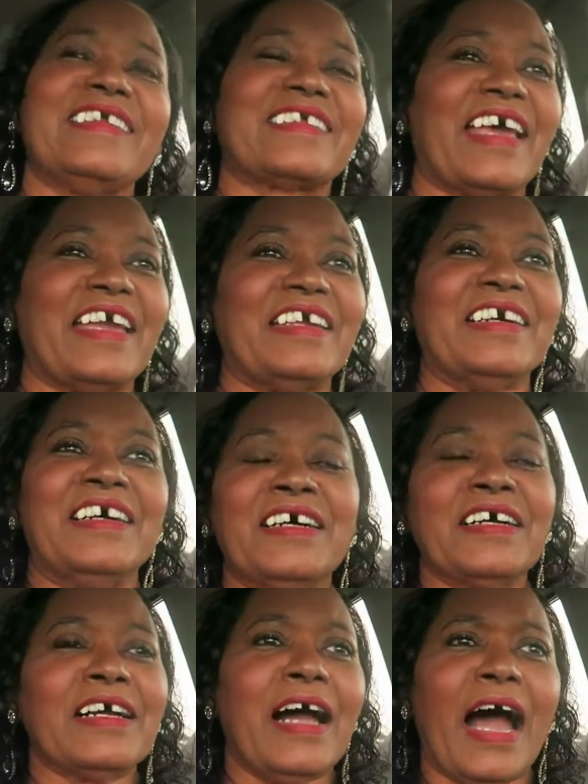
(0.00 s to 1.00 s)
he said,
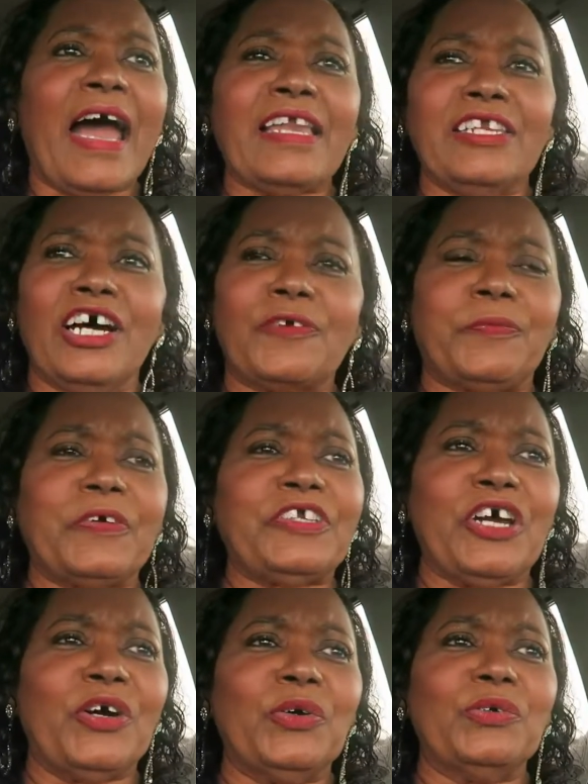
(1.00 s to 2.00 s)
I look for
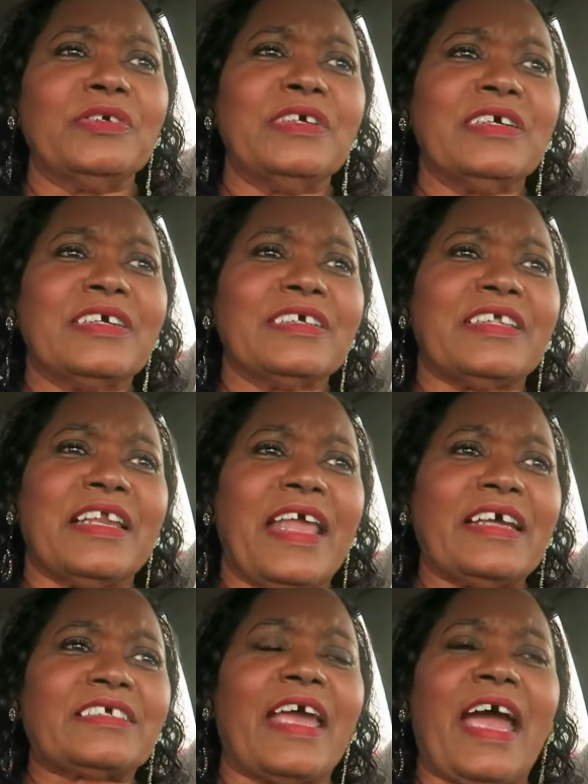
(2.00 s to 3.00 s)
you. The
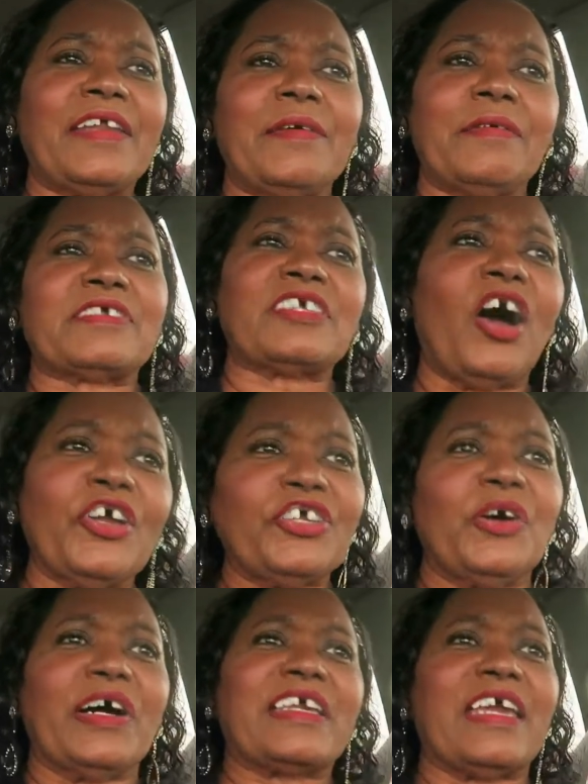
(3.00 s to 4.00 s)
next day I never saw
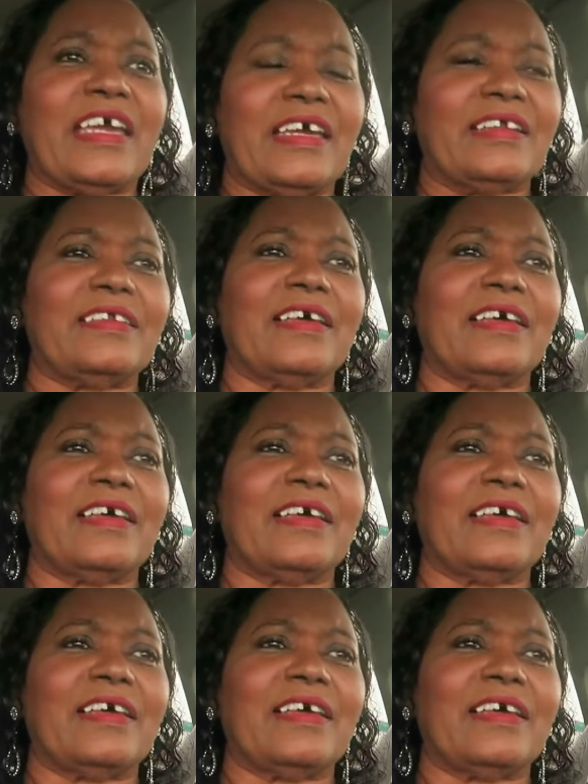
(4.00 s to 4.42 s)
you again.